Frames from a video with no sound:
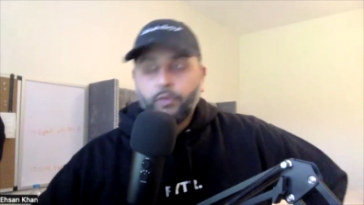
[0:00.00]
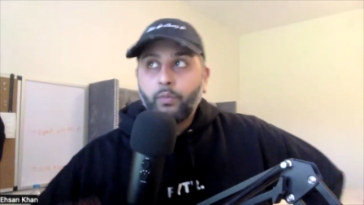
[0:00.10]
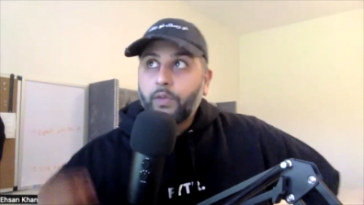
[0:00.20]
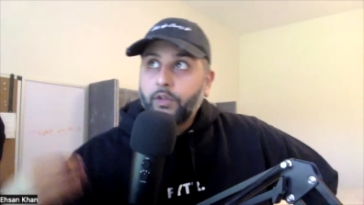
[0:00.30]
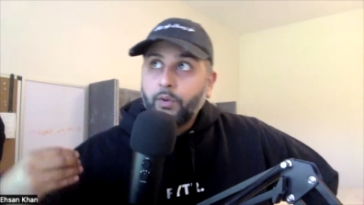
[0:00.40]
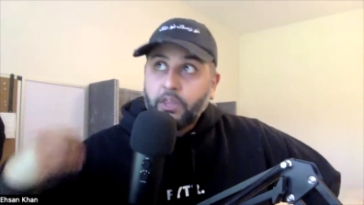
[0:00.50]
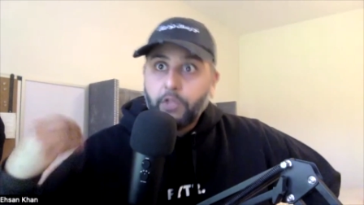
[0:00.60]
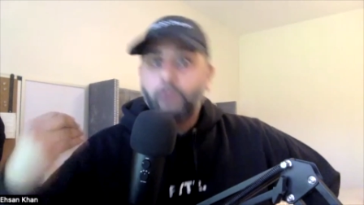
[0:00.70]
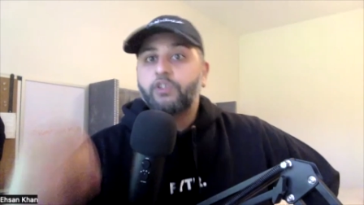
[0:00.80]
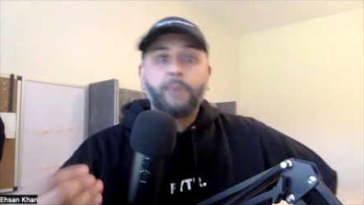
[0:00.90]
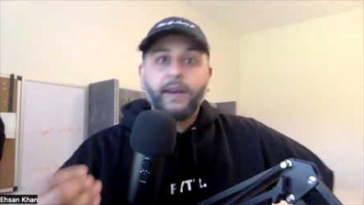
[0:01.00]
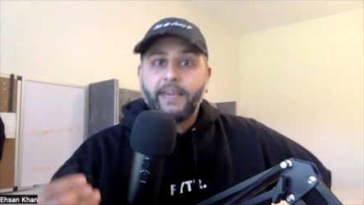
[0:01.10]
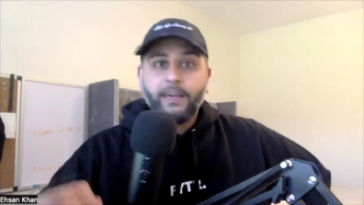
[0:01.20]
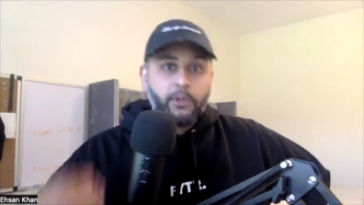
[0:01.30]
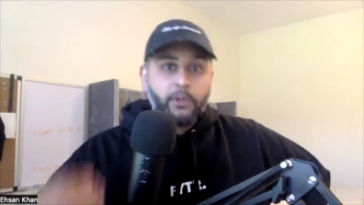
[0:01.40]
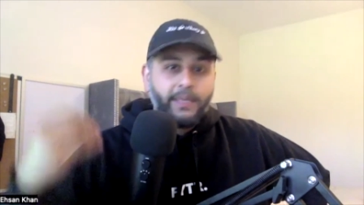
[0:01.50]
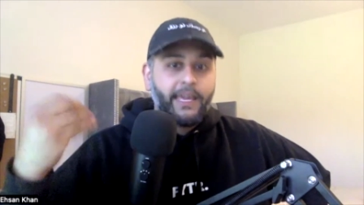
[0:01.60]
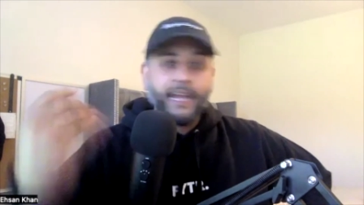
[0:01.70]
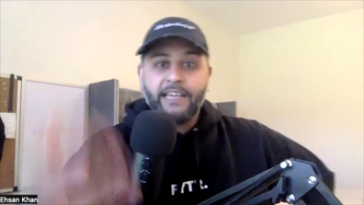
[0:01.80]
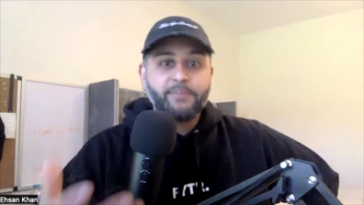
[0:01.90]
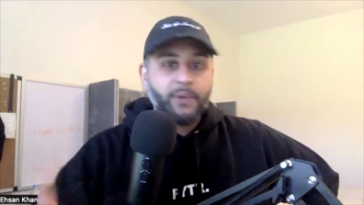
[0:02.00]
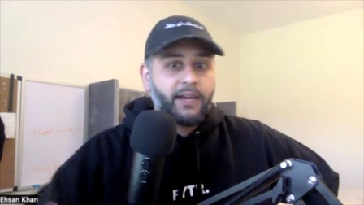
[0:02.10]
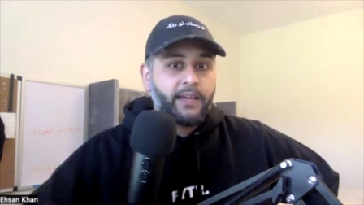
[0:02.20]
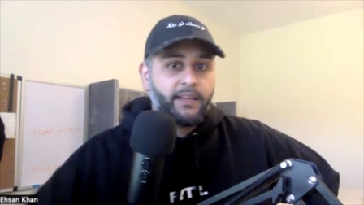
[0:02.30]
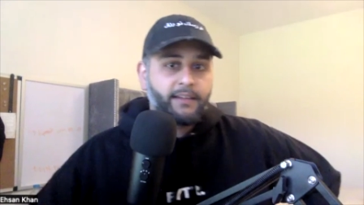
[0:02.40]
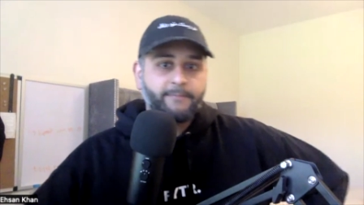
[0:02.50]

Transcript: were you enthused by it? Were you engaged by it?